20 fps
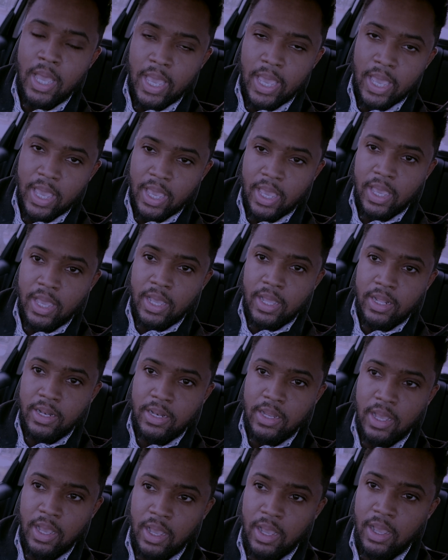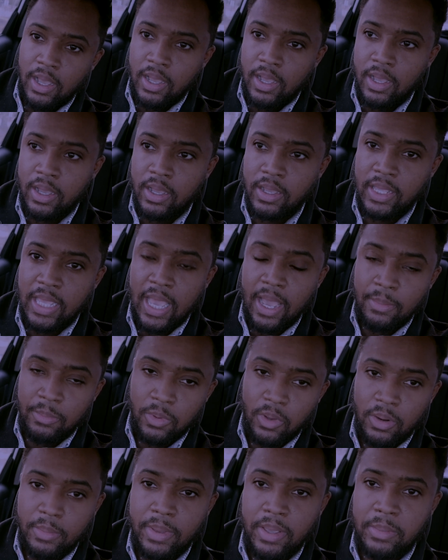and uh, yeah, I'm
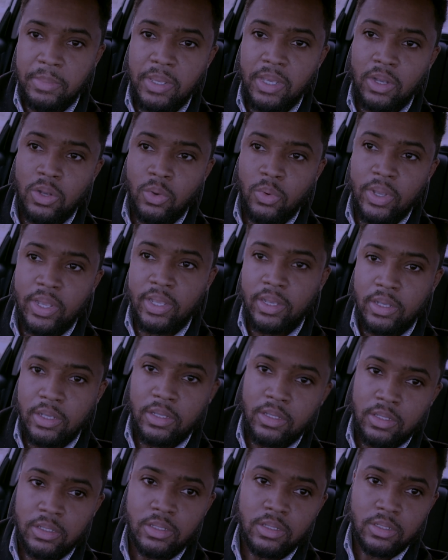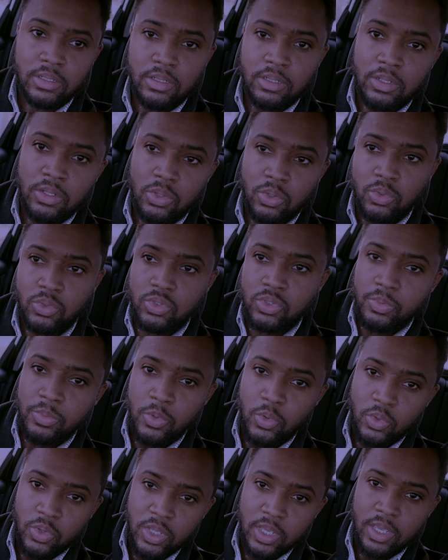gonna make me a quick little
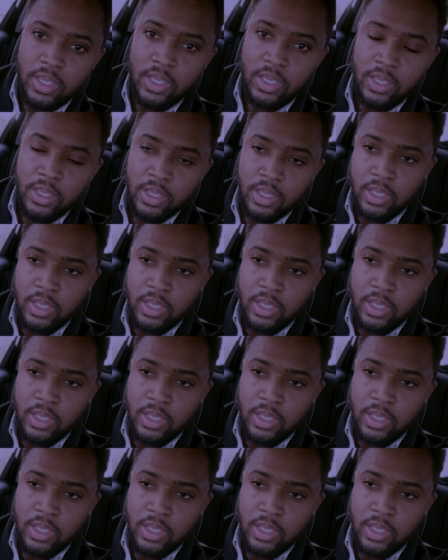smoothie,